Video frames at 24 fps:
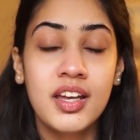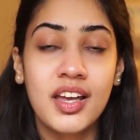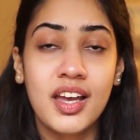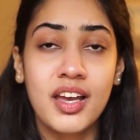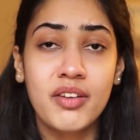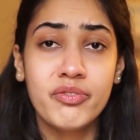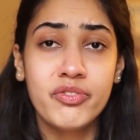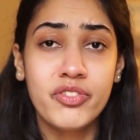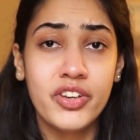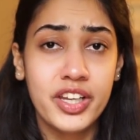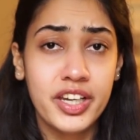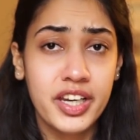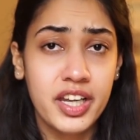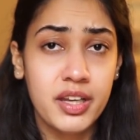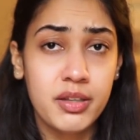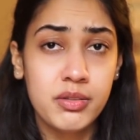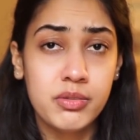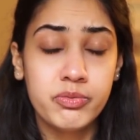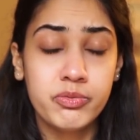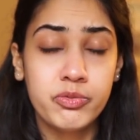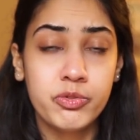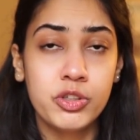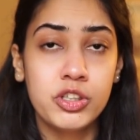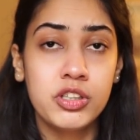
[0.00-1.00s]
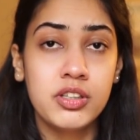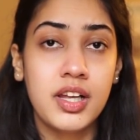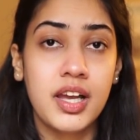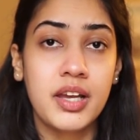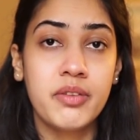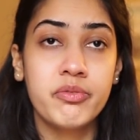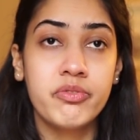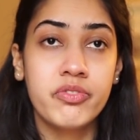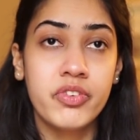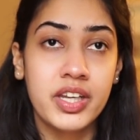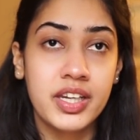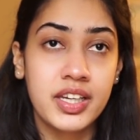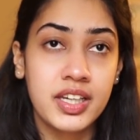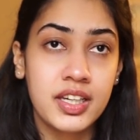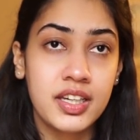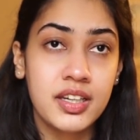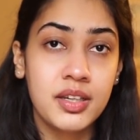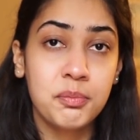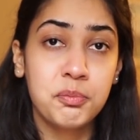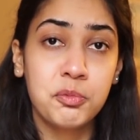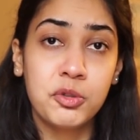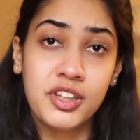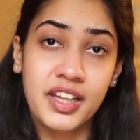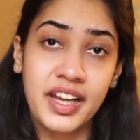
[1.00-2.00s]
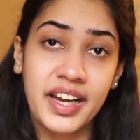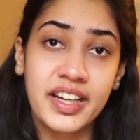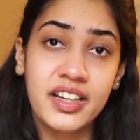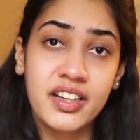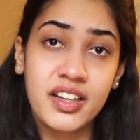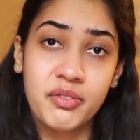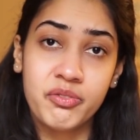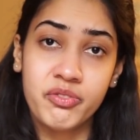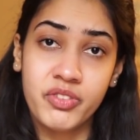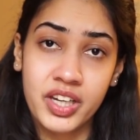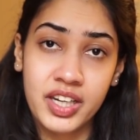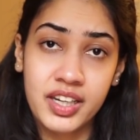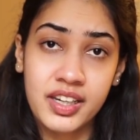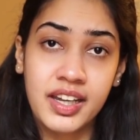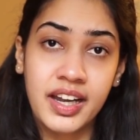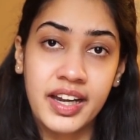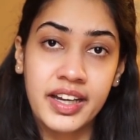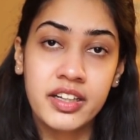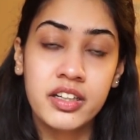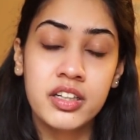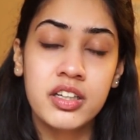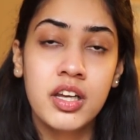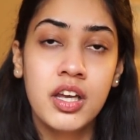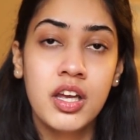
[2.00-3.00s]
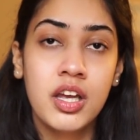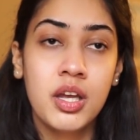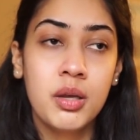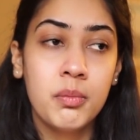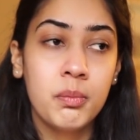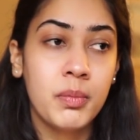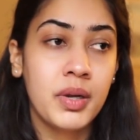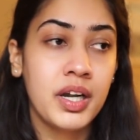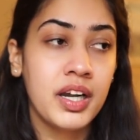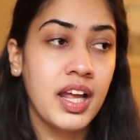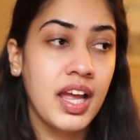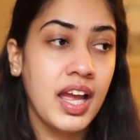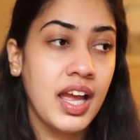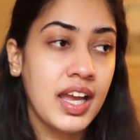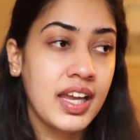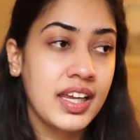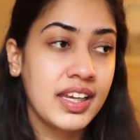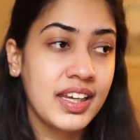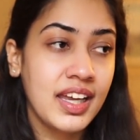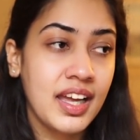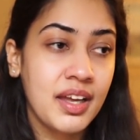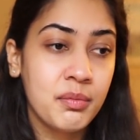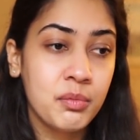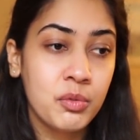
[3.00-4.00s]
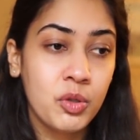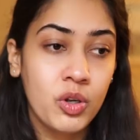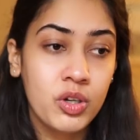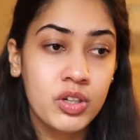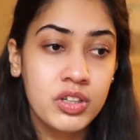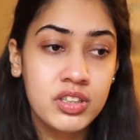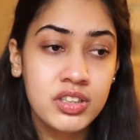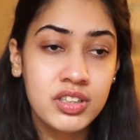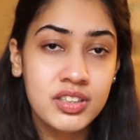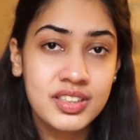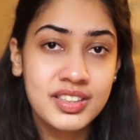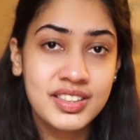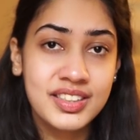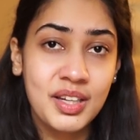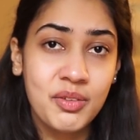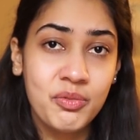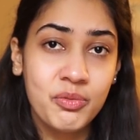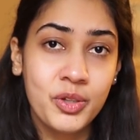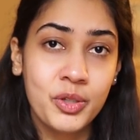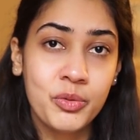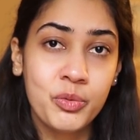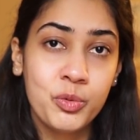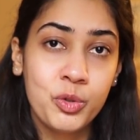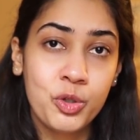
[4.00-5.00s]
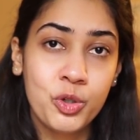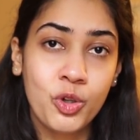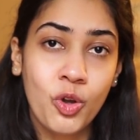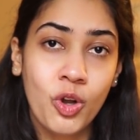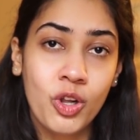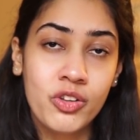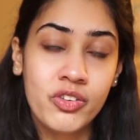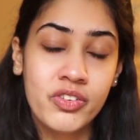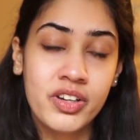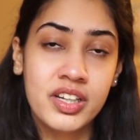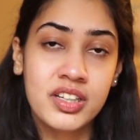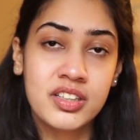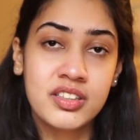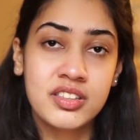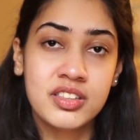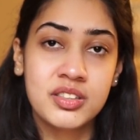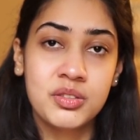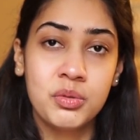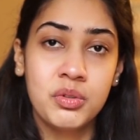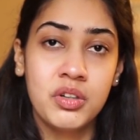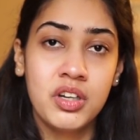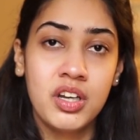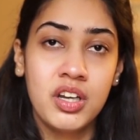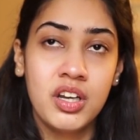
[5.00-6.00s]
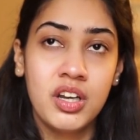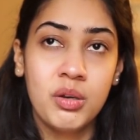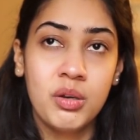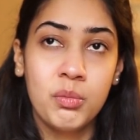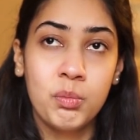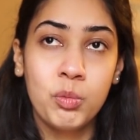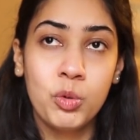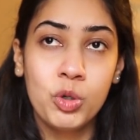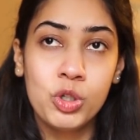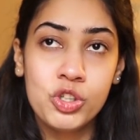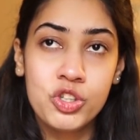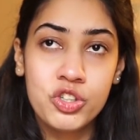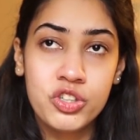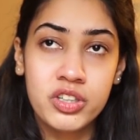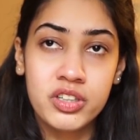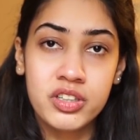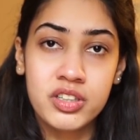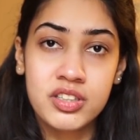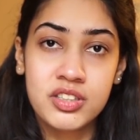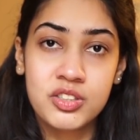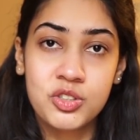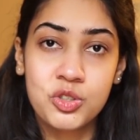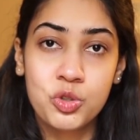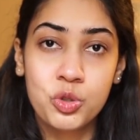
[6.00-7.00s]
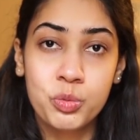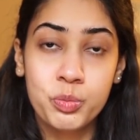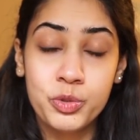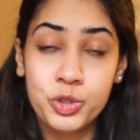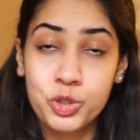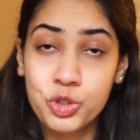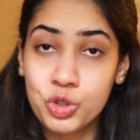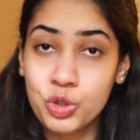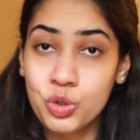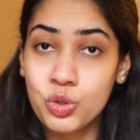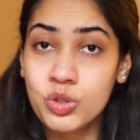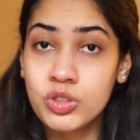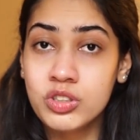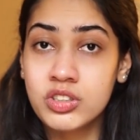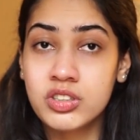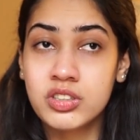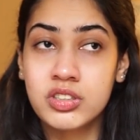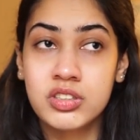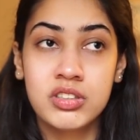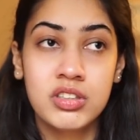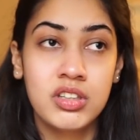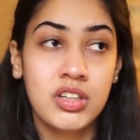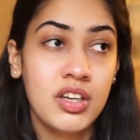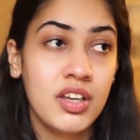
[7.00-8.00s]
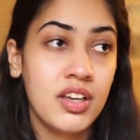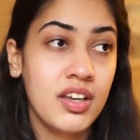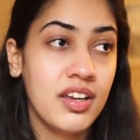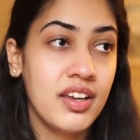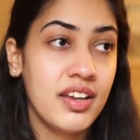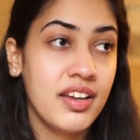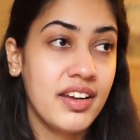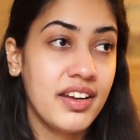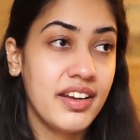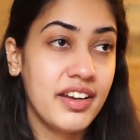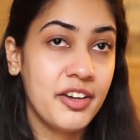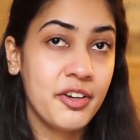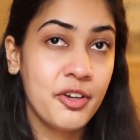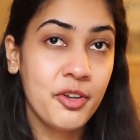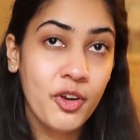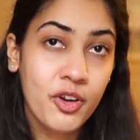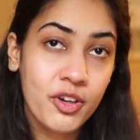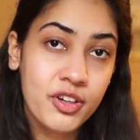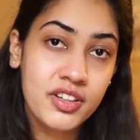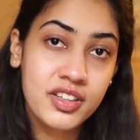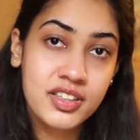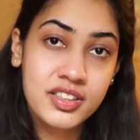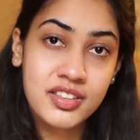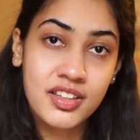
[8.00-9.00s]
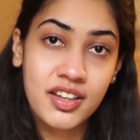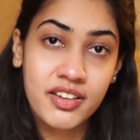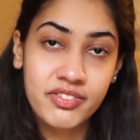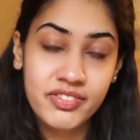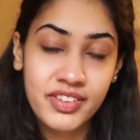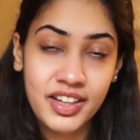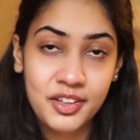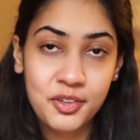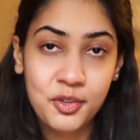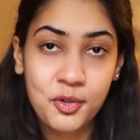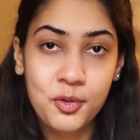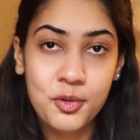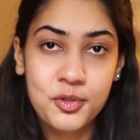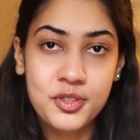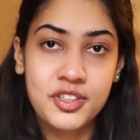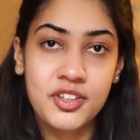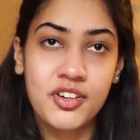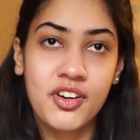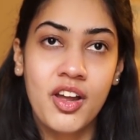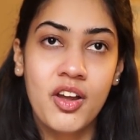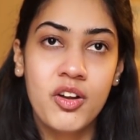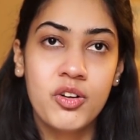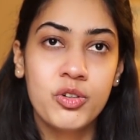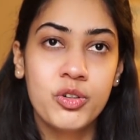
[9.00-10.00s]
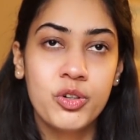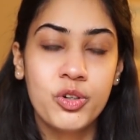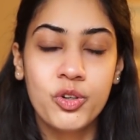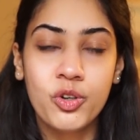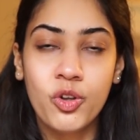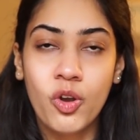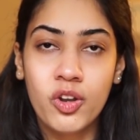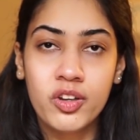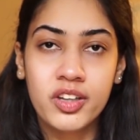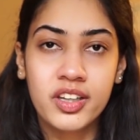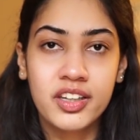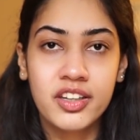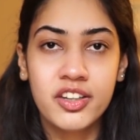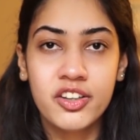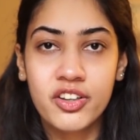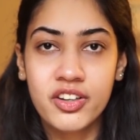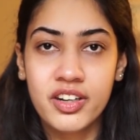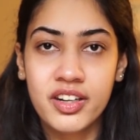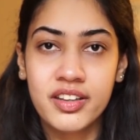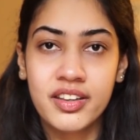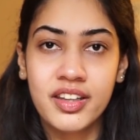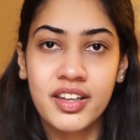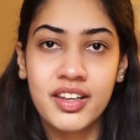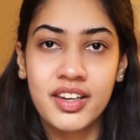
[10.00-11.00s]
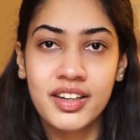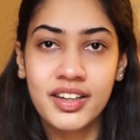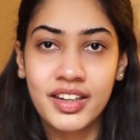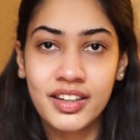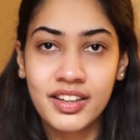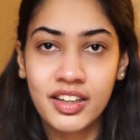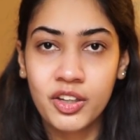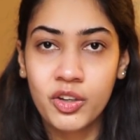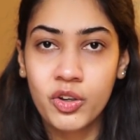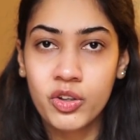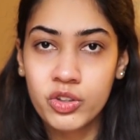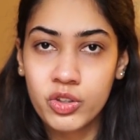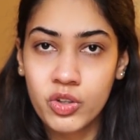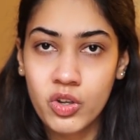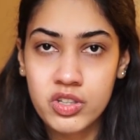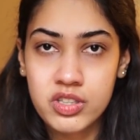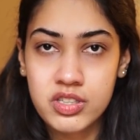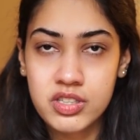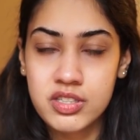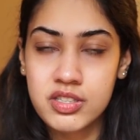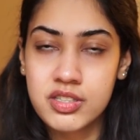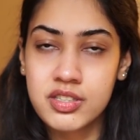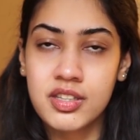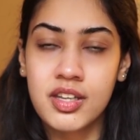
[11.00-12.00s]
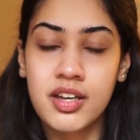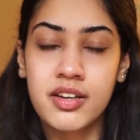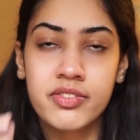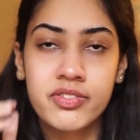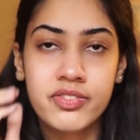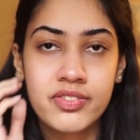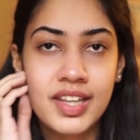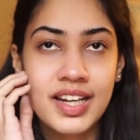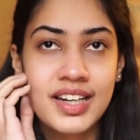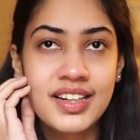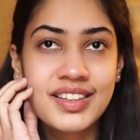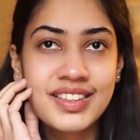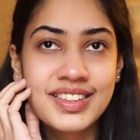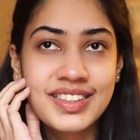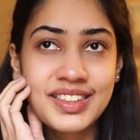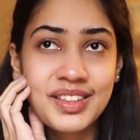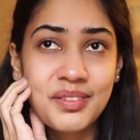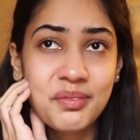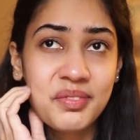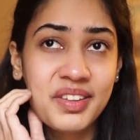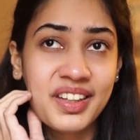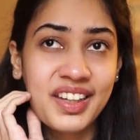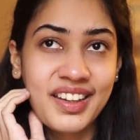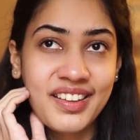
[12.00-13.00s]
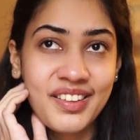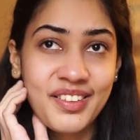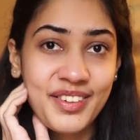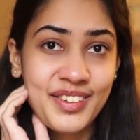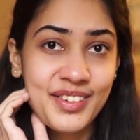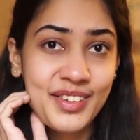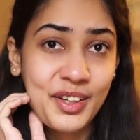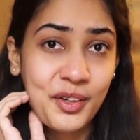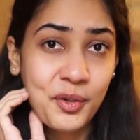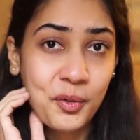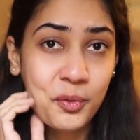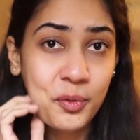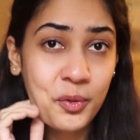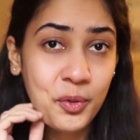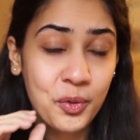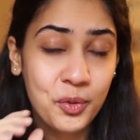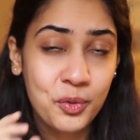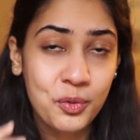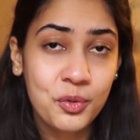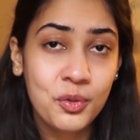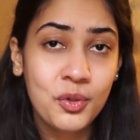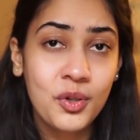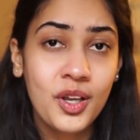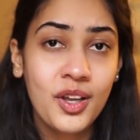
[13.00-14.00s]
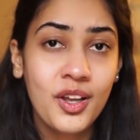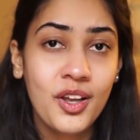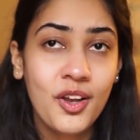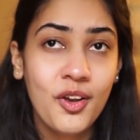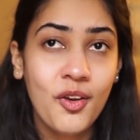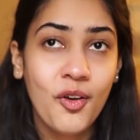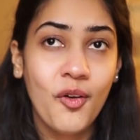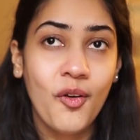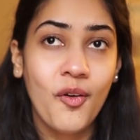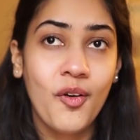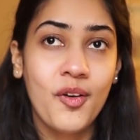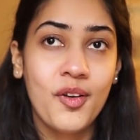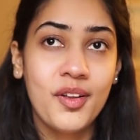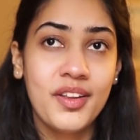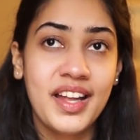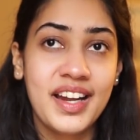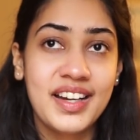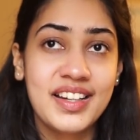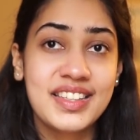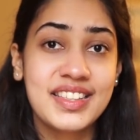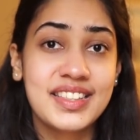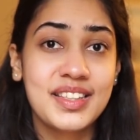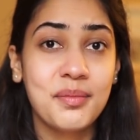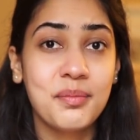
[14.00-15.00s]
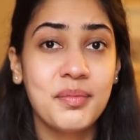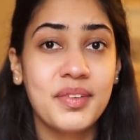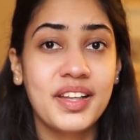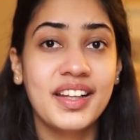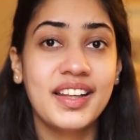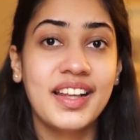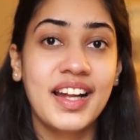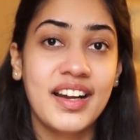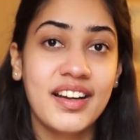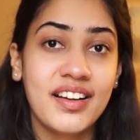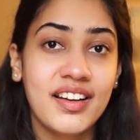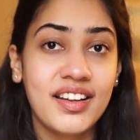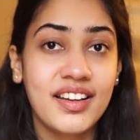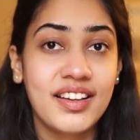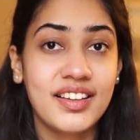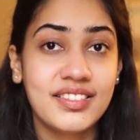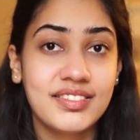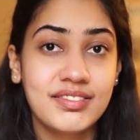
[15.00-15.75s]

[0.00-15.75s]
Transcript: I'm very helpful, I'm very polite, I'm very kind, but I am not someone who tolerates bullshit, stupid jokes, idiotic stuff that goes around, talking here and there, giggling on nonsense stuff. That is something I really don't do, or that is something that